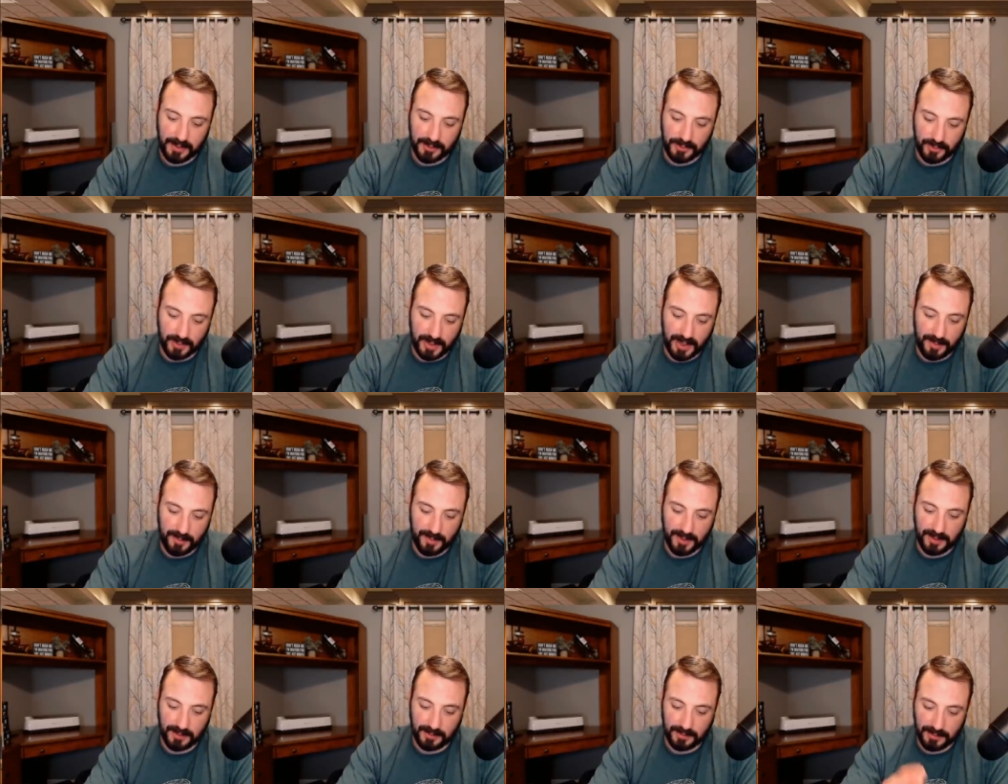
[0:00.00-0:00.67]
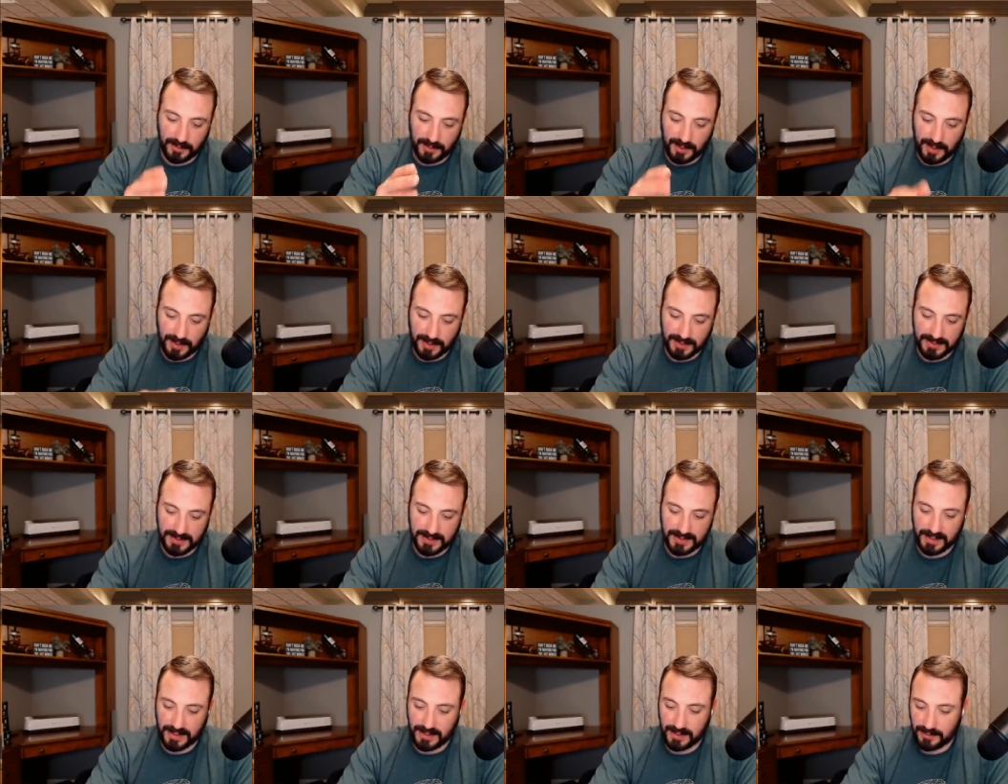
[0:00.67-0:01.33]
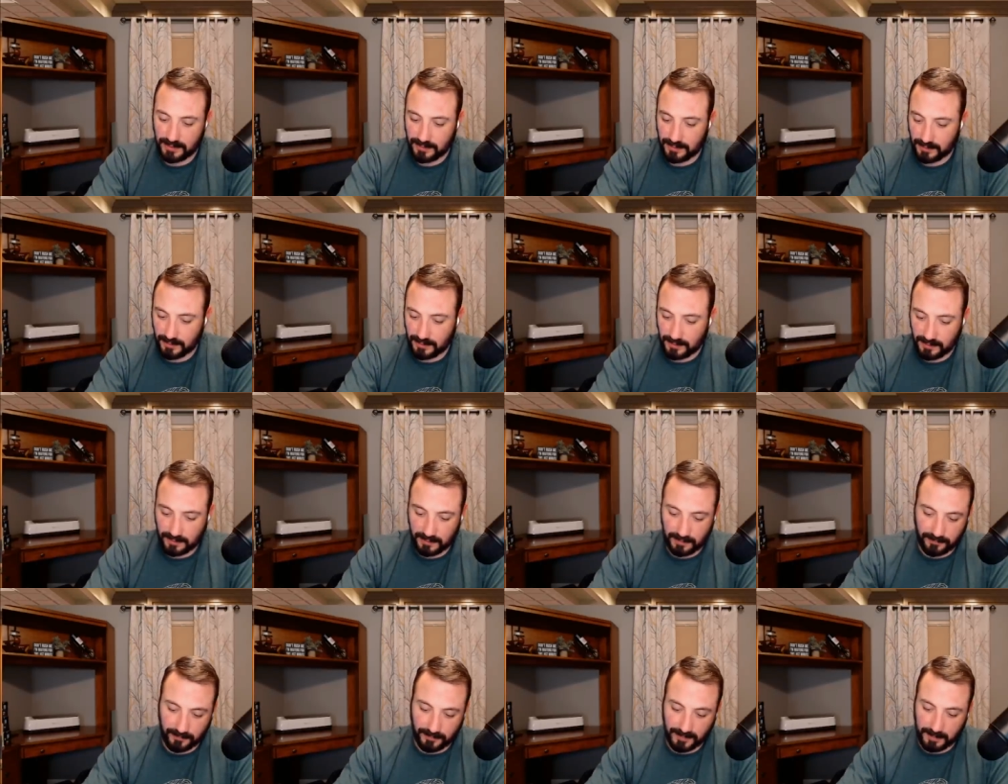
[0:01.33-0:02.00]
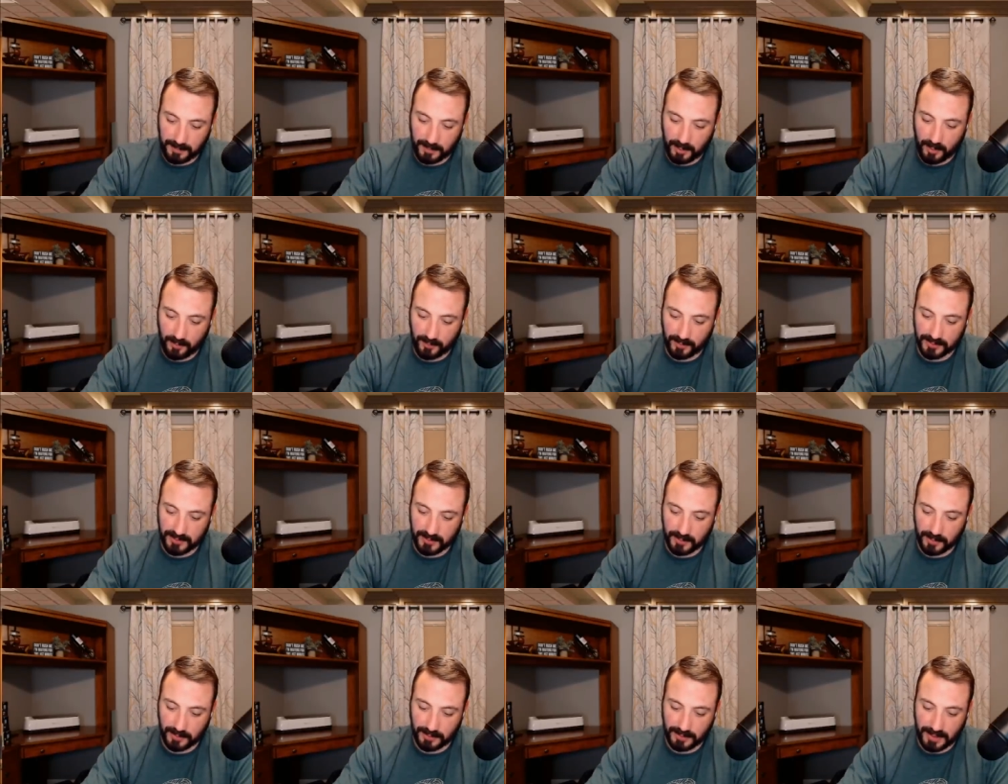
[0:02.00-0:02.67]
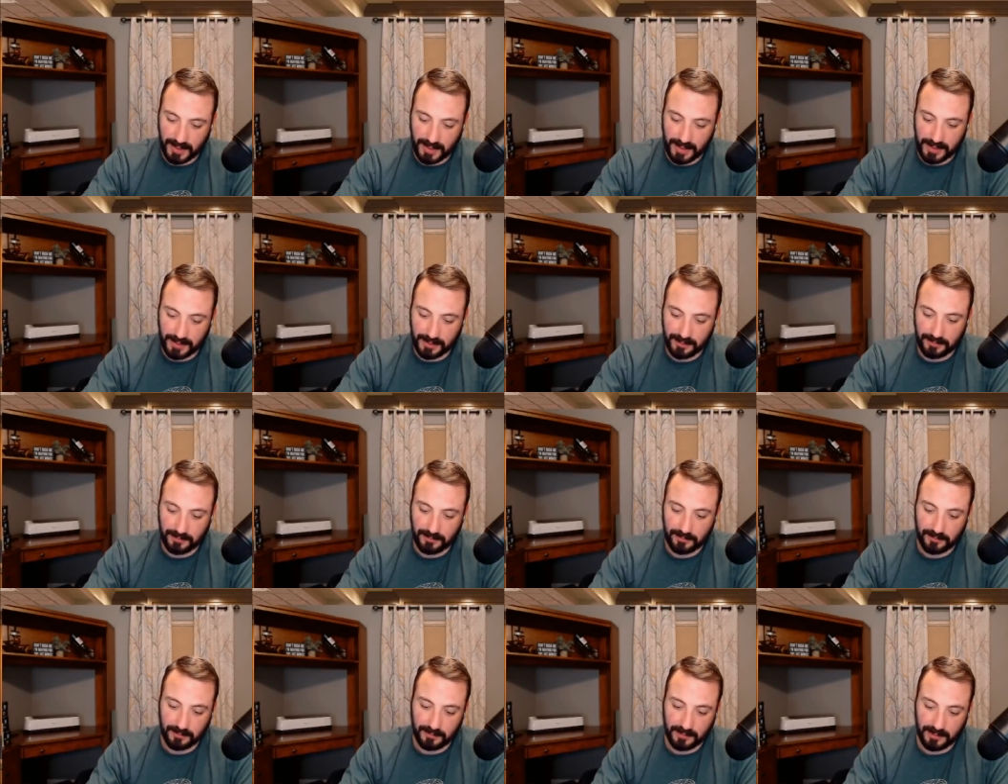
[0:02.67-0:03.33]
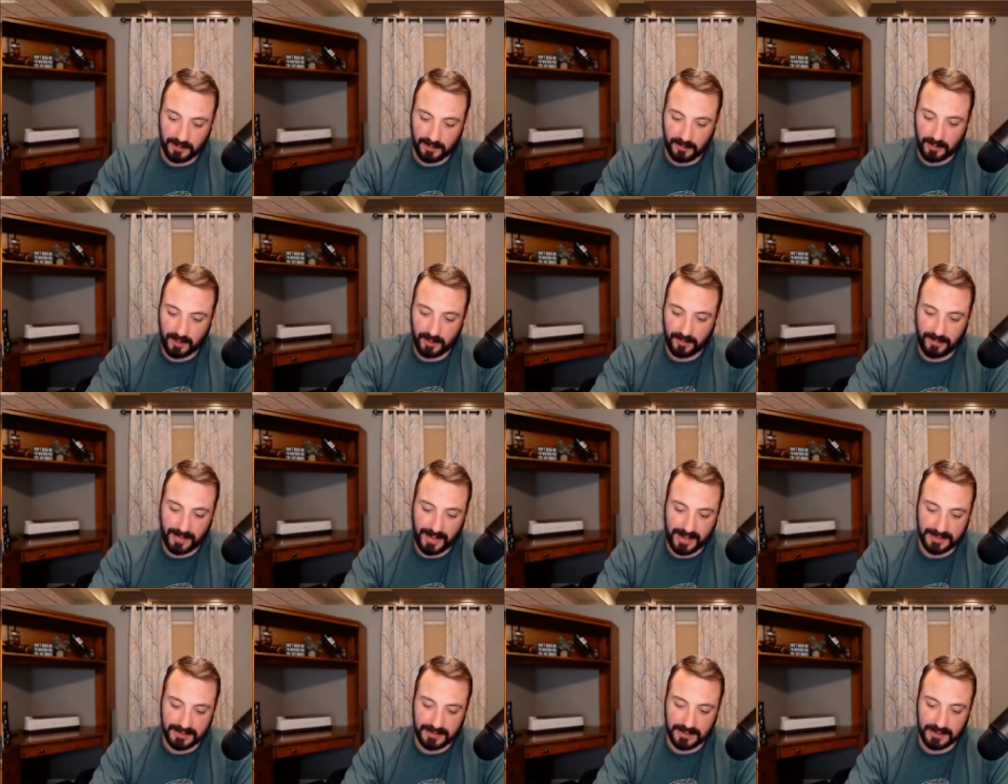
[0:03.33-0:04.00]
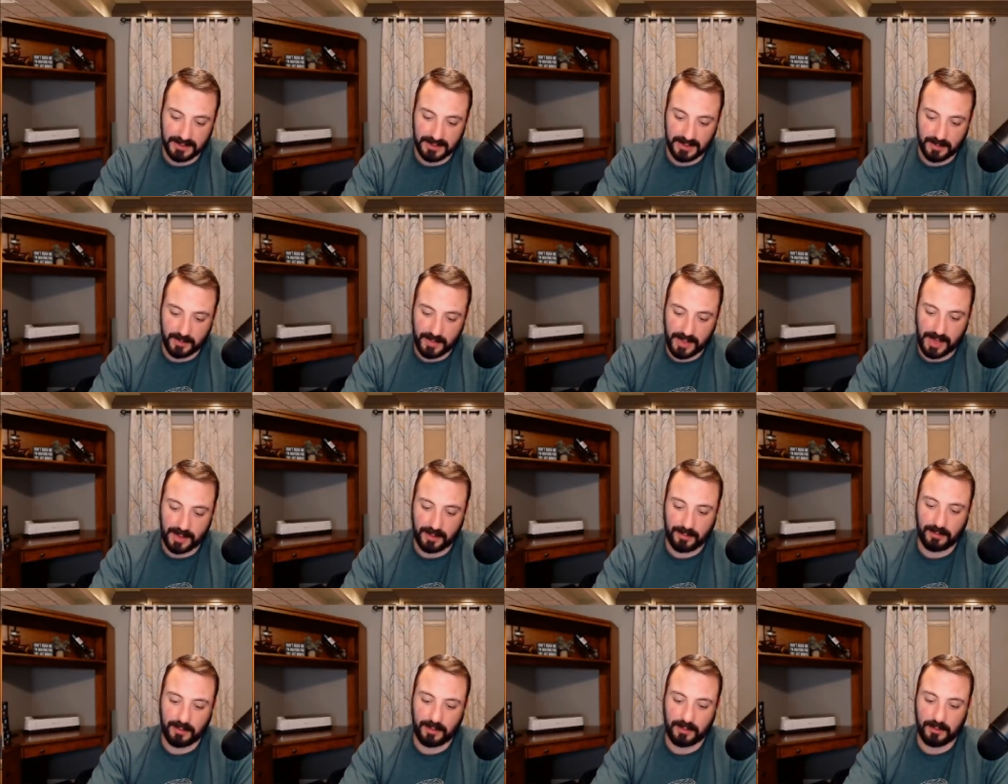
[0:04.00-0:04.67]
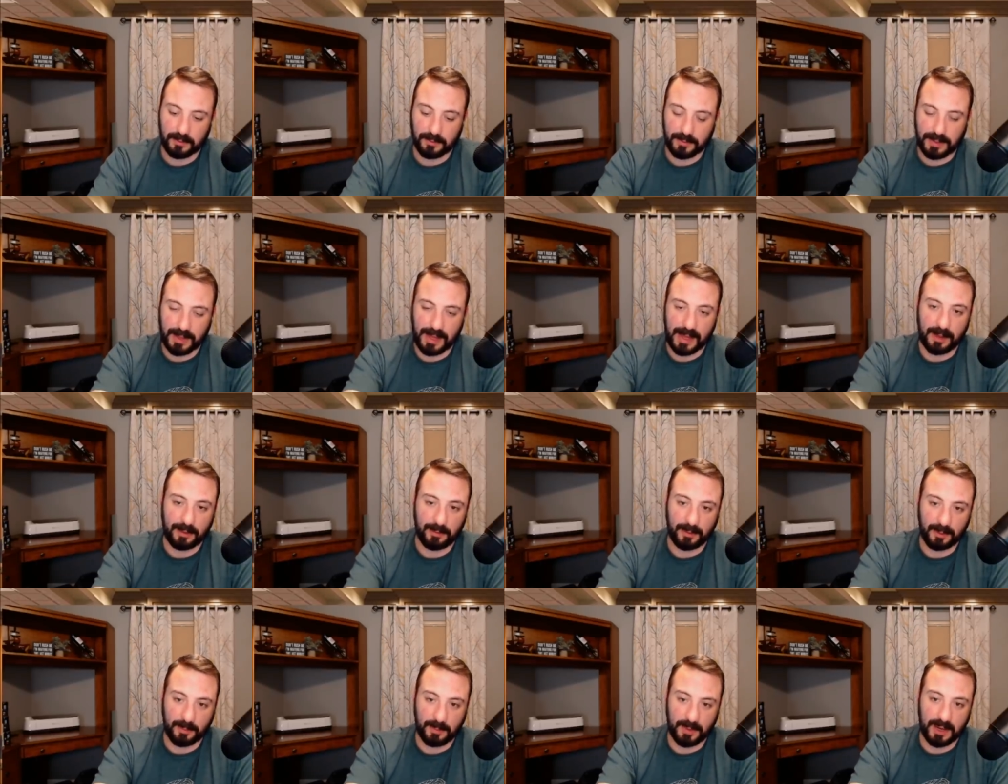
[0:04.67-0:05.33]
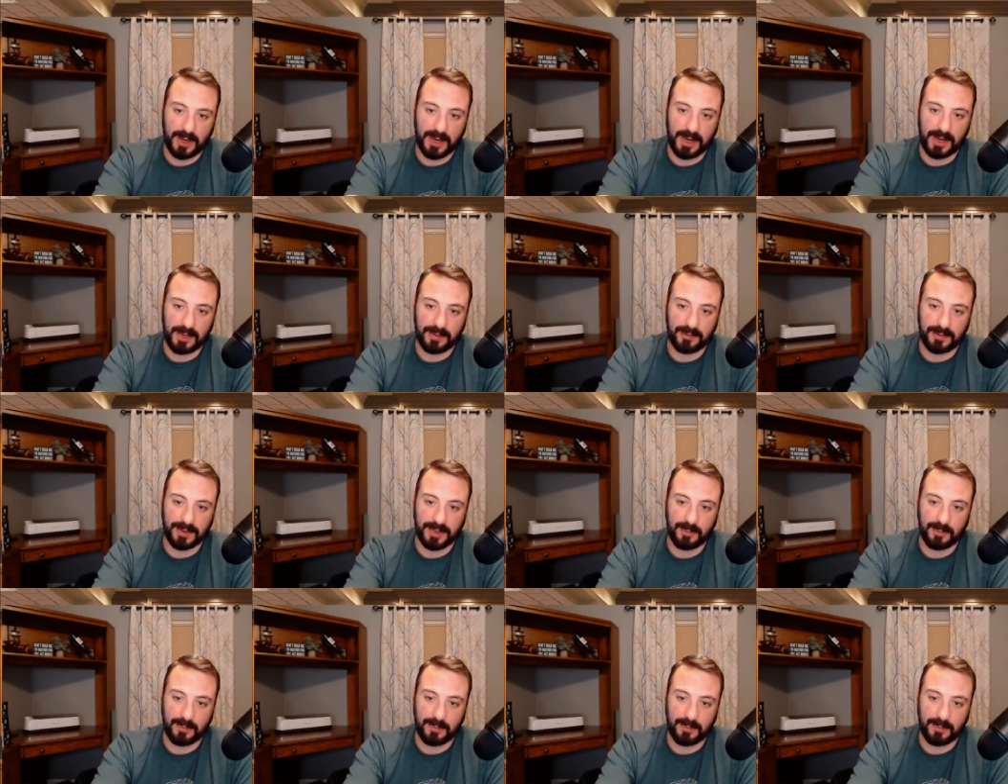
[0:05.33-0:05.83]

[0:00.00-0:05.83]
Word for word: drama, cut scene, flip over to Elaine, Camille Vasquez in the background of the gallery behind